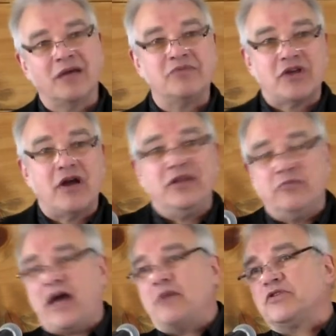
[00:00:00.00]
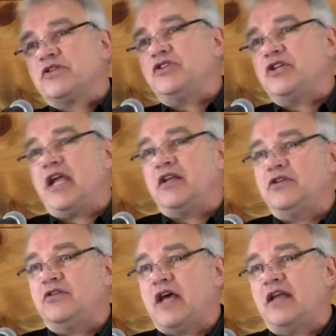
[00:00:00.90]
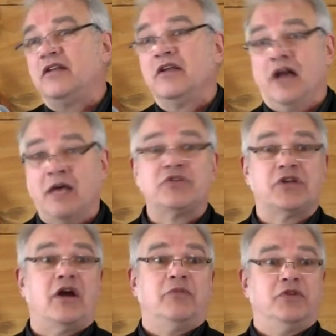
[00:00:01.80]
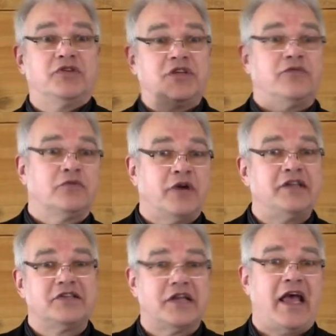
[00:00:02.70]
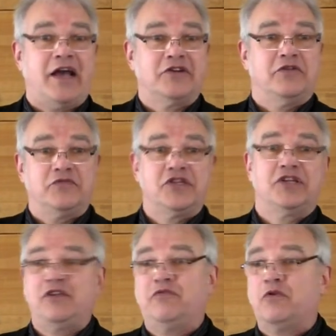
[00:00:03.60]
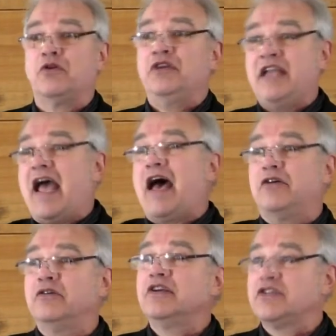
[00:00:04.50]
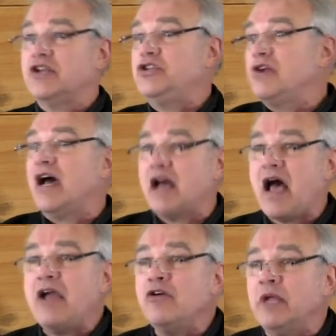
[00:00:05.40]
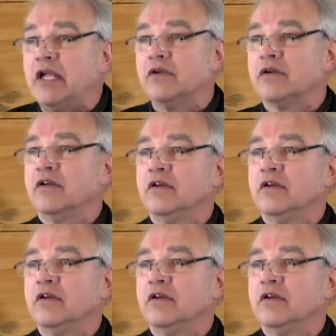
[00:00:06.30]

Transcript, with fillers: I'm sorry, the Bible says you can't do that. I'm sorry, but the Civil Rights Act of 64 now says you got to hire me.